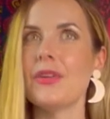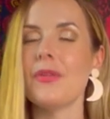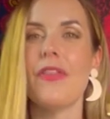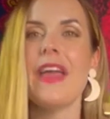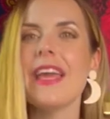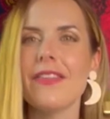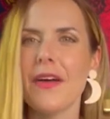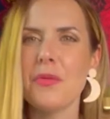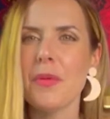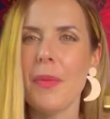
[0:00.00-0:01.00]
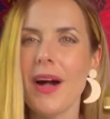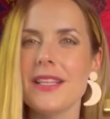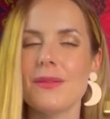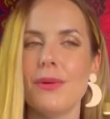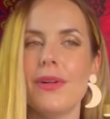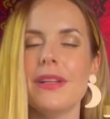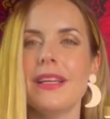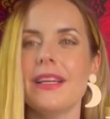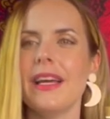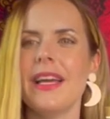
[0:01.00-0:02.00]
think that would be possible.
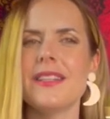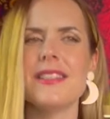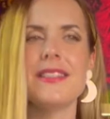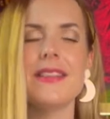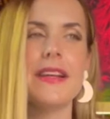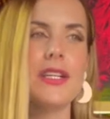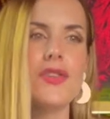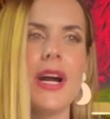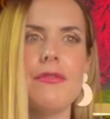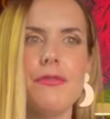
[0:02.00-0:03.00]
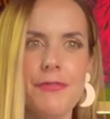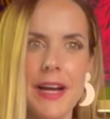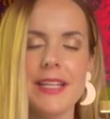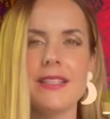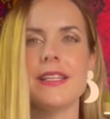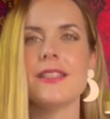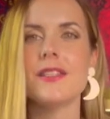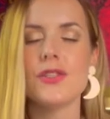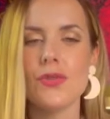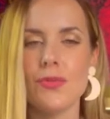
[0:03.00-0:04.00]
And to sit there and try and fight
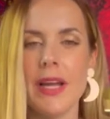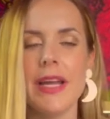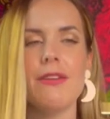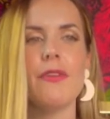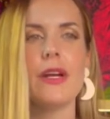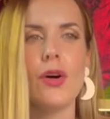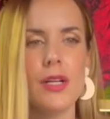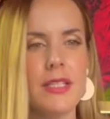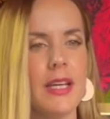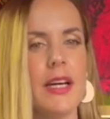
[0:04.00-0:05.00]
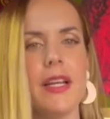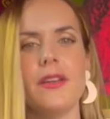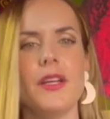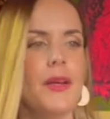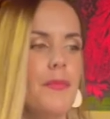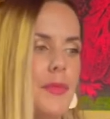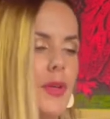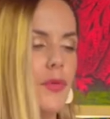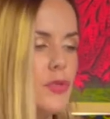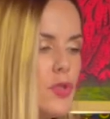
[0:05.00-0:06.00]
against the terrain of Antarctica and,
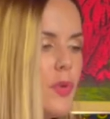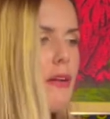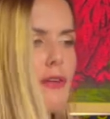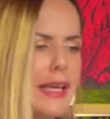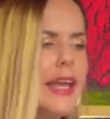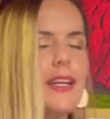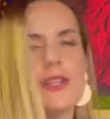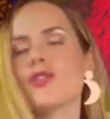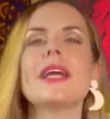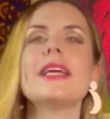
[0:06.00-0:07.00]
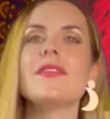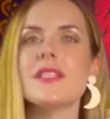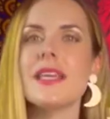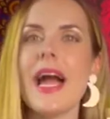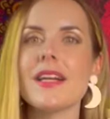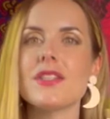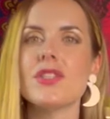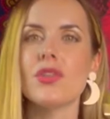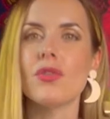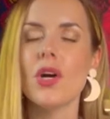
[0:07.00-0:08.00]
do whatever I can to try and get this cactus
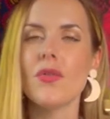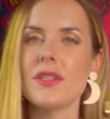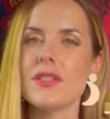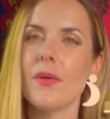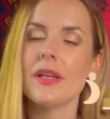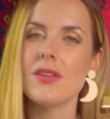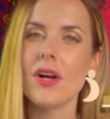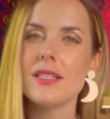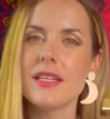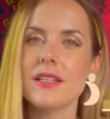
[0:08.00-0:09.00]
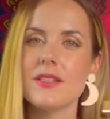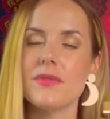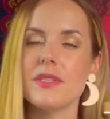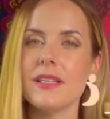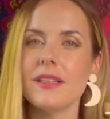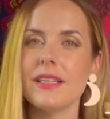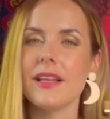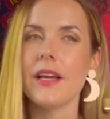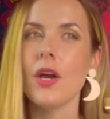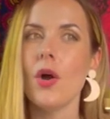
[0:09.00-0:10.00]
to grow, but it's so exhausting and so silly.
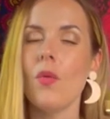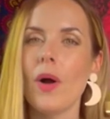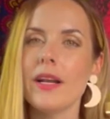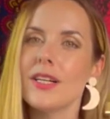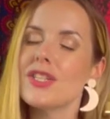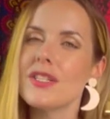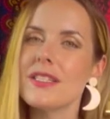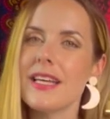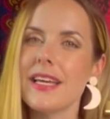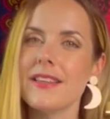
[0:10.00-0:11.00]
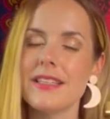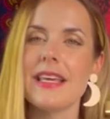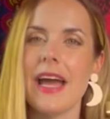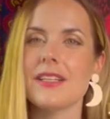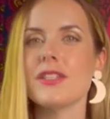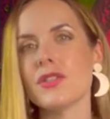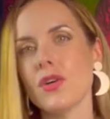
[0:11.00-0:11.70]
Like, why not just take this cactus